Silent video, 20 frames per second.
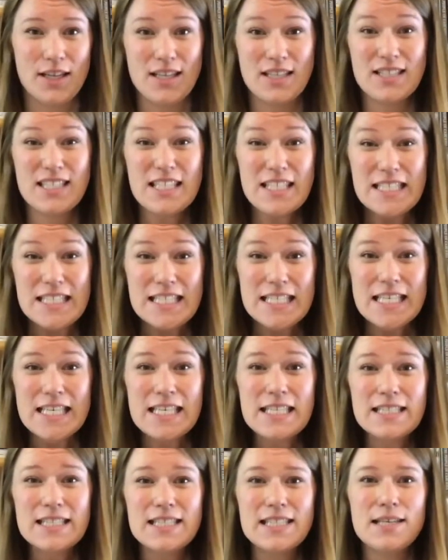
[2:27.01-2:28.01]
That's a
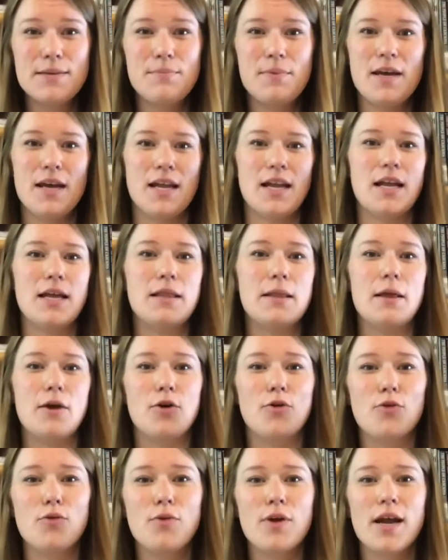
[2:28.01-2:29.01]
teensy bit in the
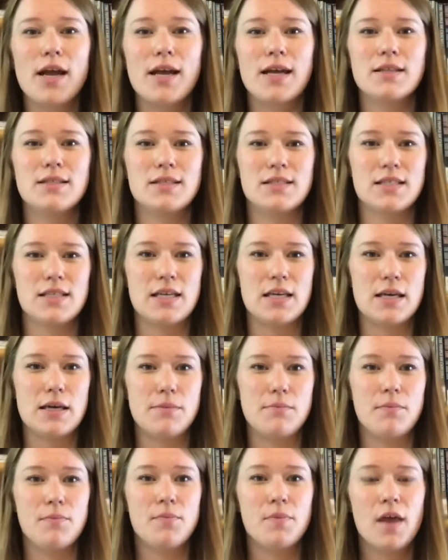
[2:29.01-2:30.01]
grand scheme